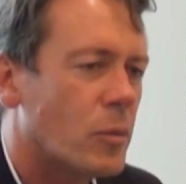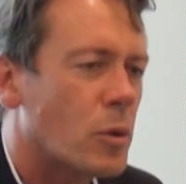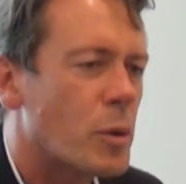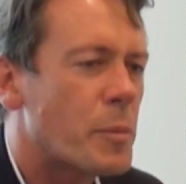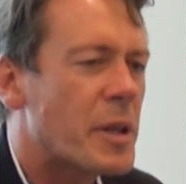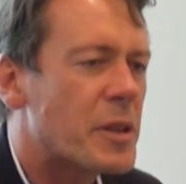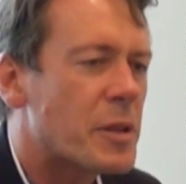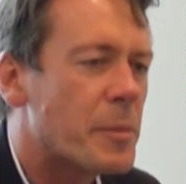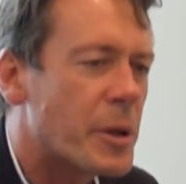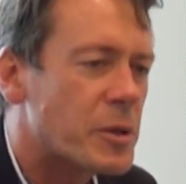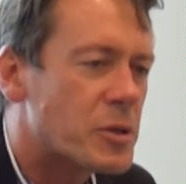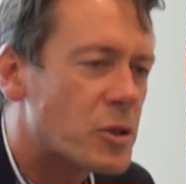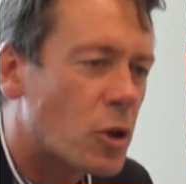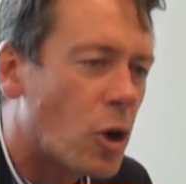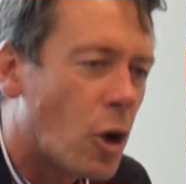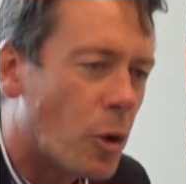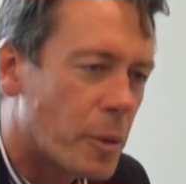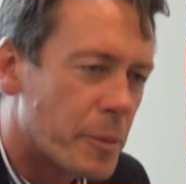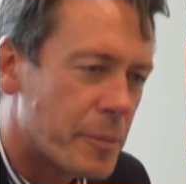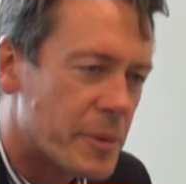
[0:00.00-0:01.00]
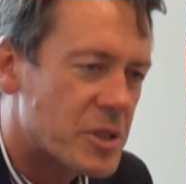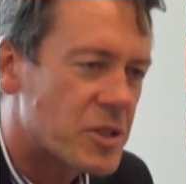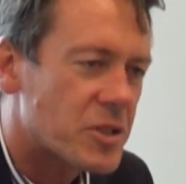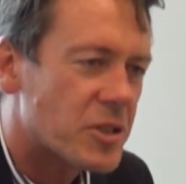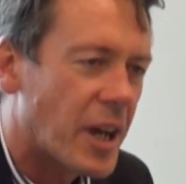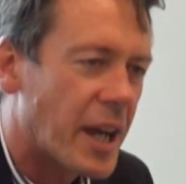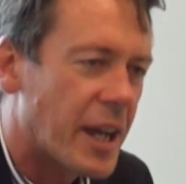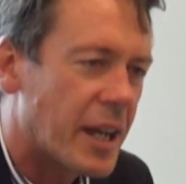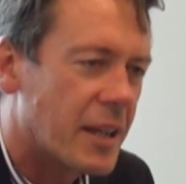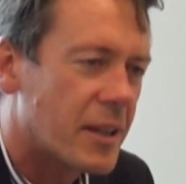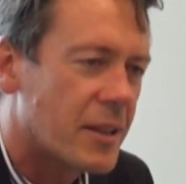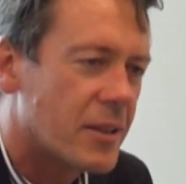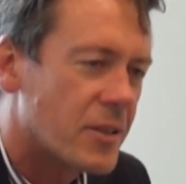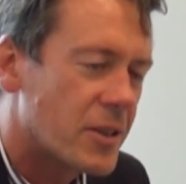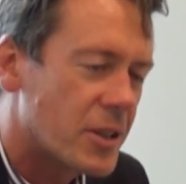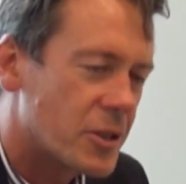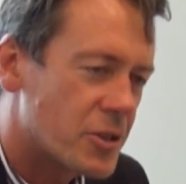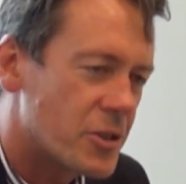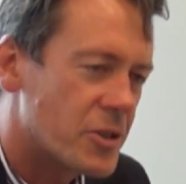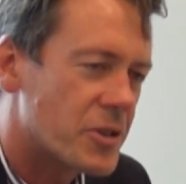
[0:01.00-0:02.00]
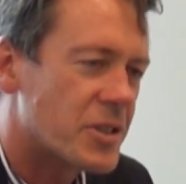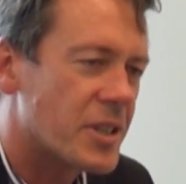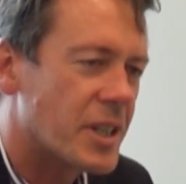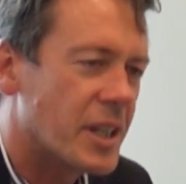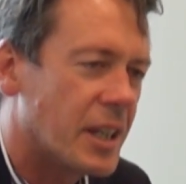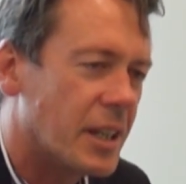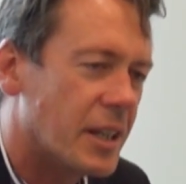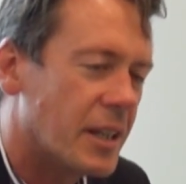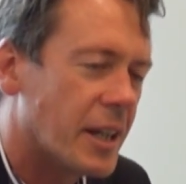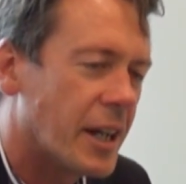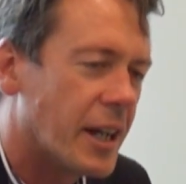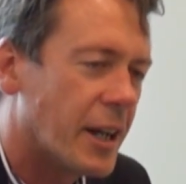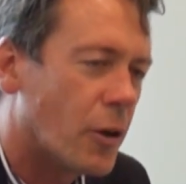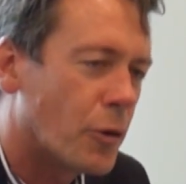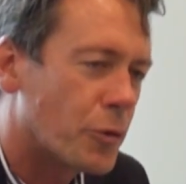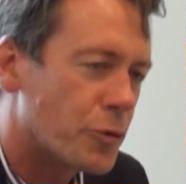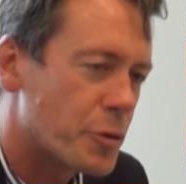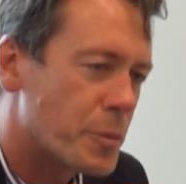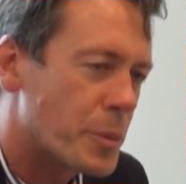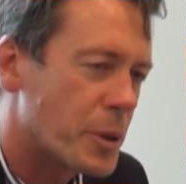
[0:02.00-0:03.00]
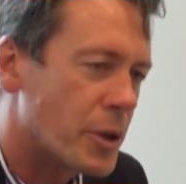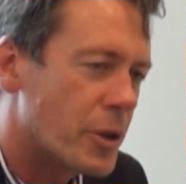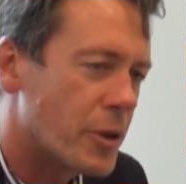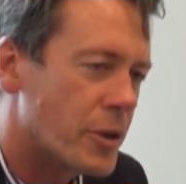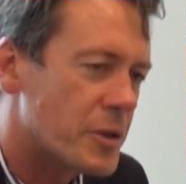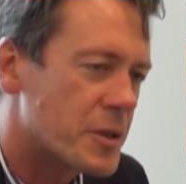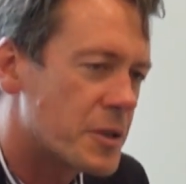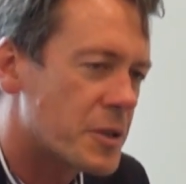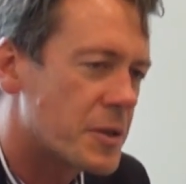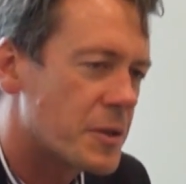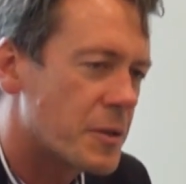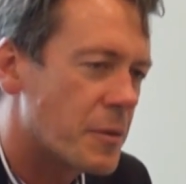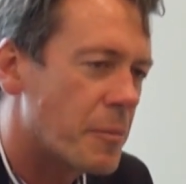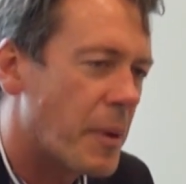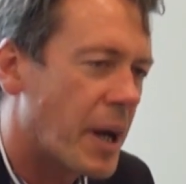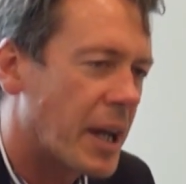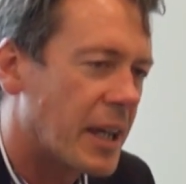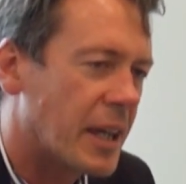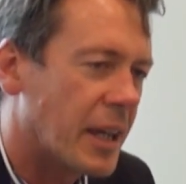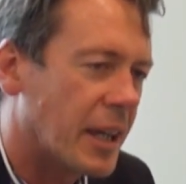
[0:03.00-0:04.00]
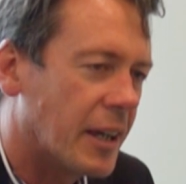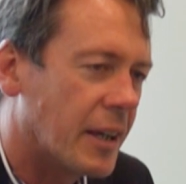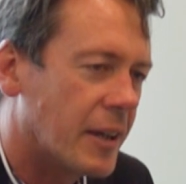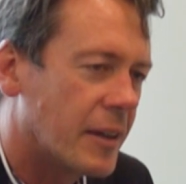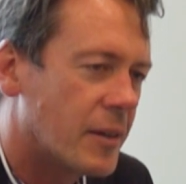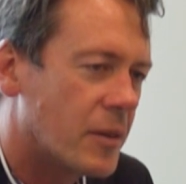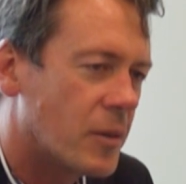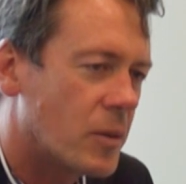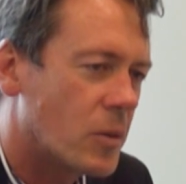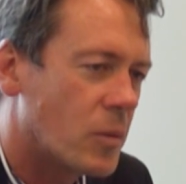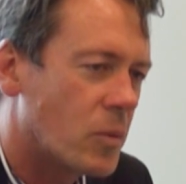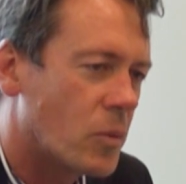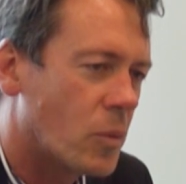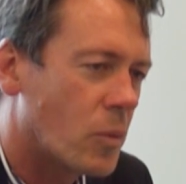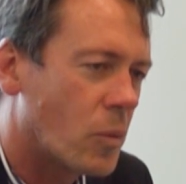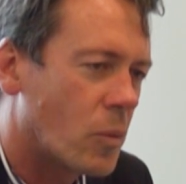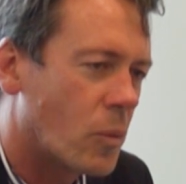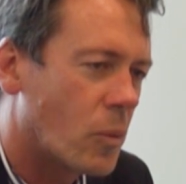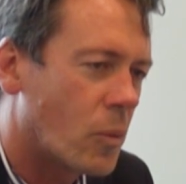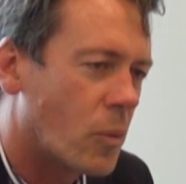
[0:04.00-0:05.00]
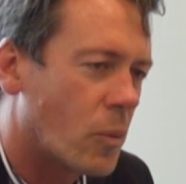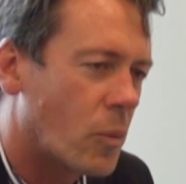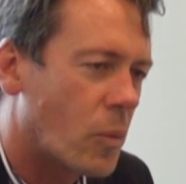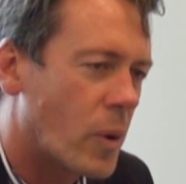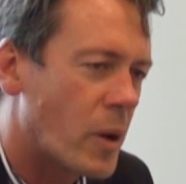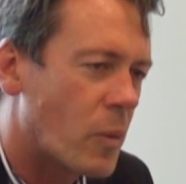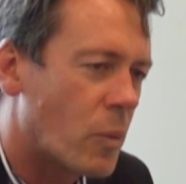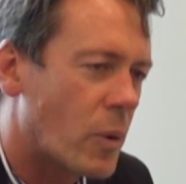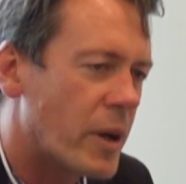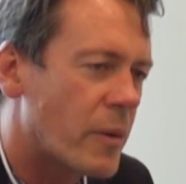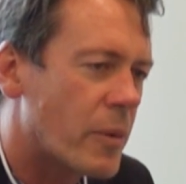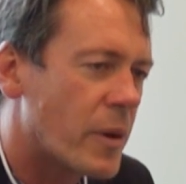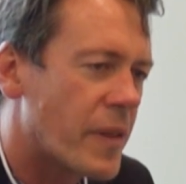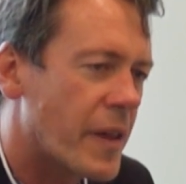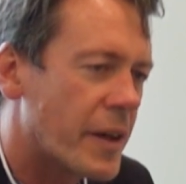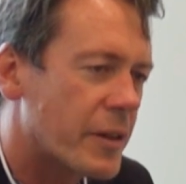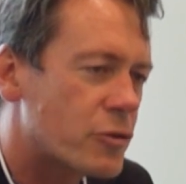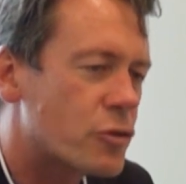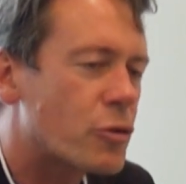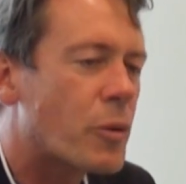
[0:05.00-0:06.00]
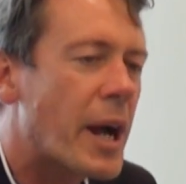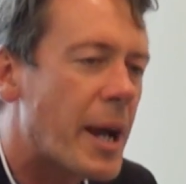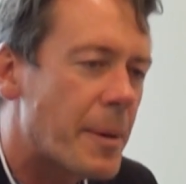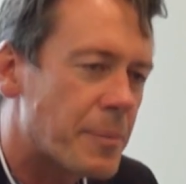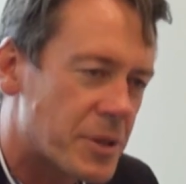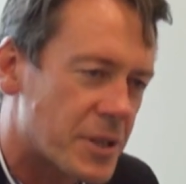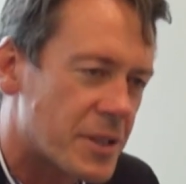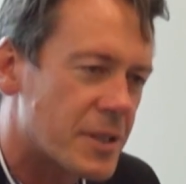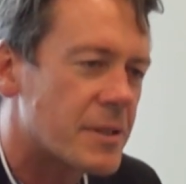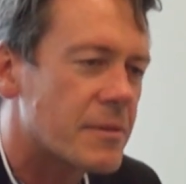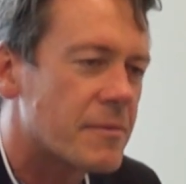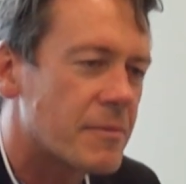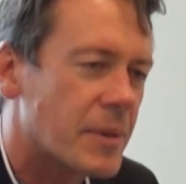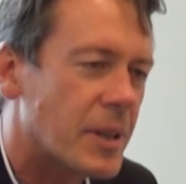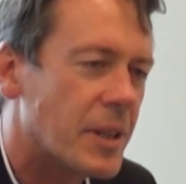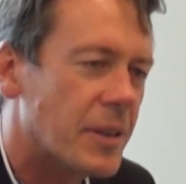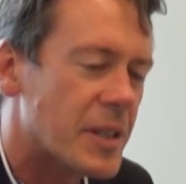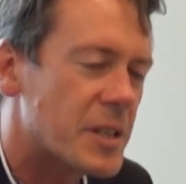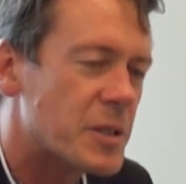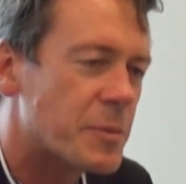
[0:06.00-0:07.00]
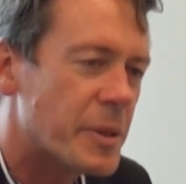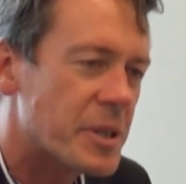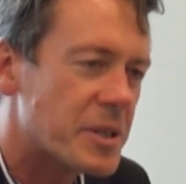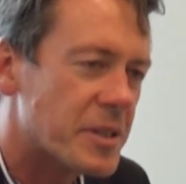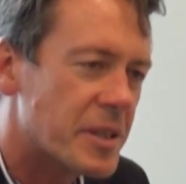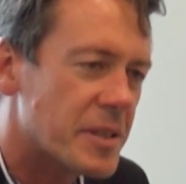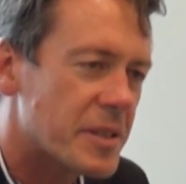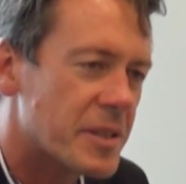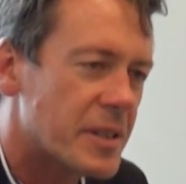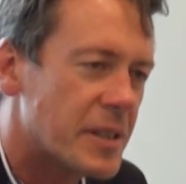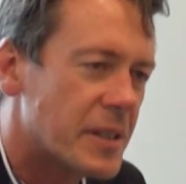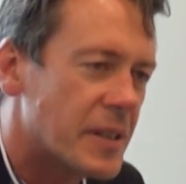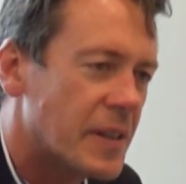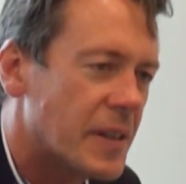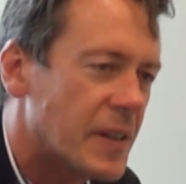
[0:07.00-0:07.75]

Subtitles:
What about the most common mistake that you see entrepreneurs making? Where are the traps in this business?